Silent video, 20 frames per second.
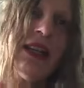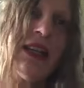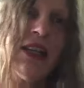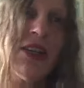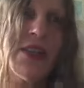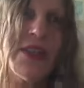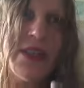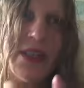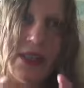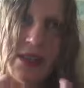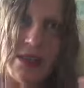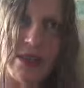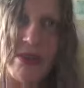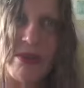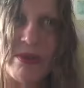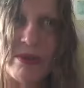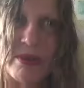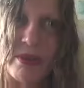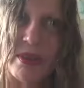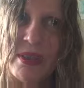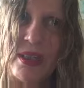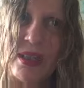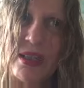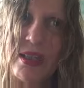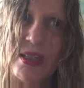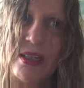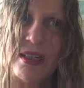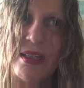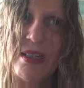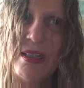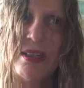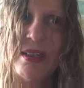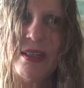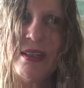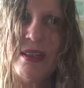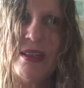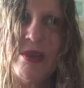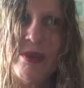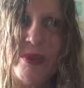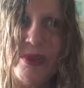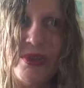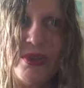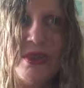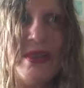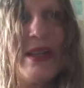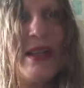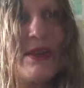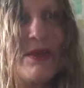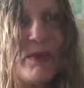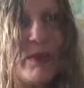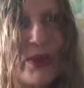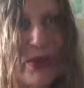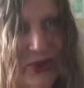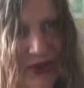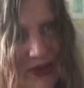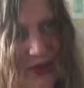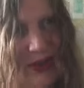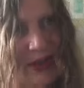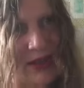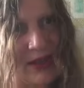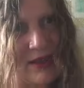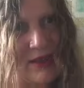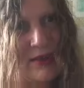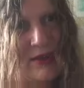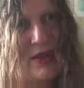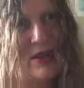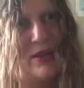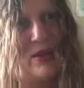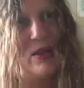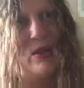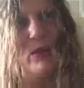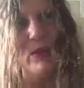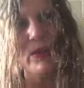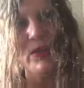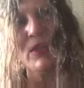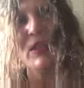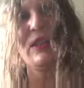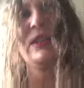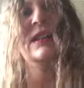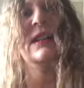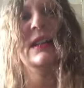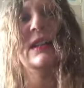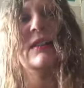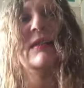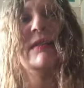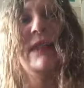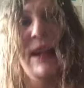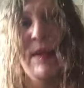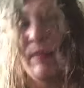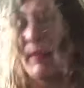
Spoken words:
because I thought that it was another person that was trying to rape